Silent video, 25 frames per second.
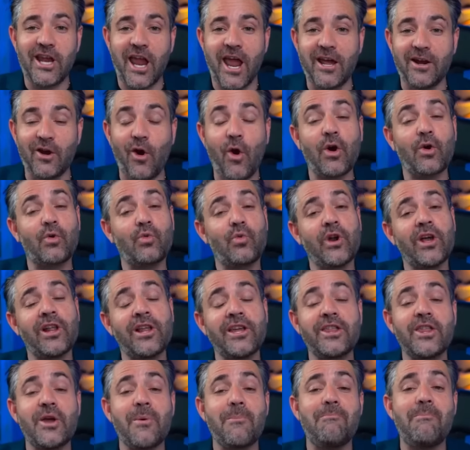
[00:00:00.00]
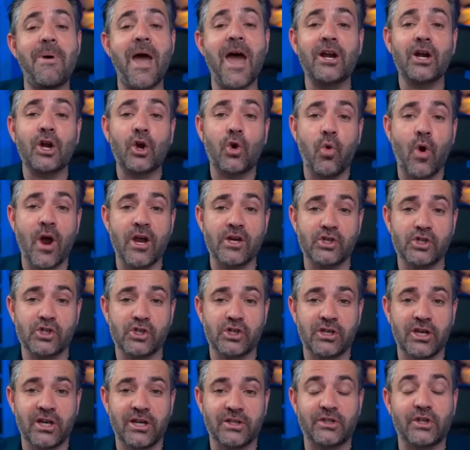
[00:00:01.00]
Or really the better question
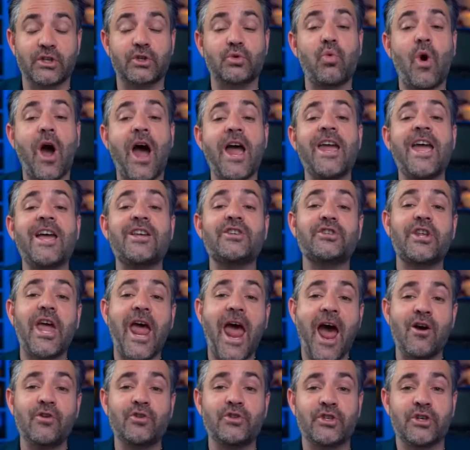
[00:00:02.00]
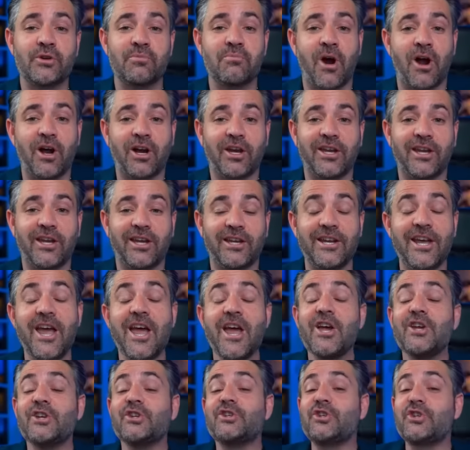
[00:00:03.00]
is is why has the housing market
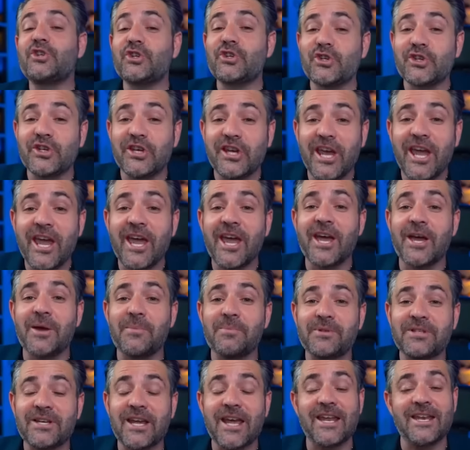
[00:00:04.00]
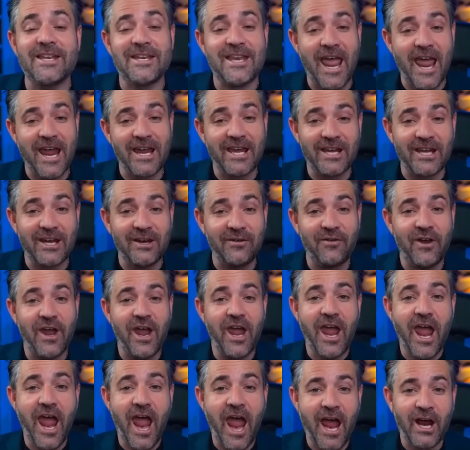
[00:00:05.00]
skipped negative
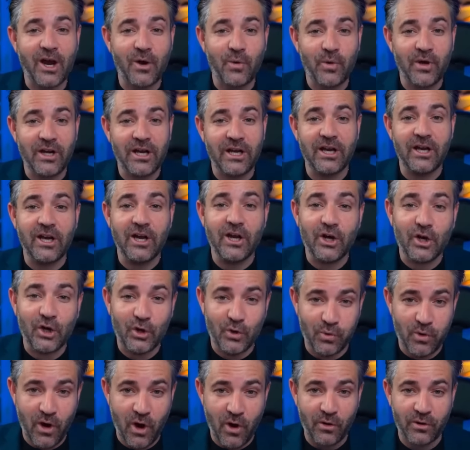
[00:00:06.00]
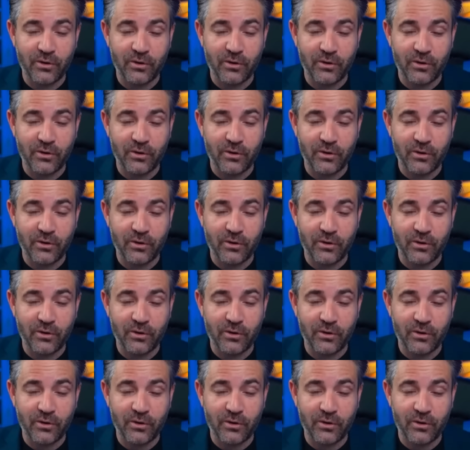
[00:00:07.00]
equity growth?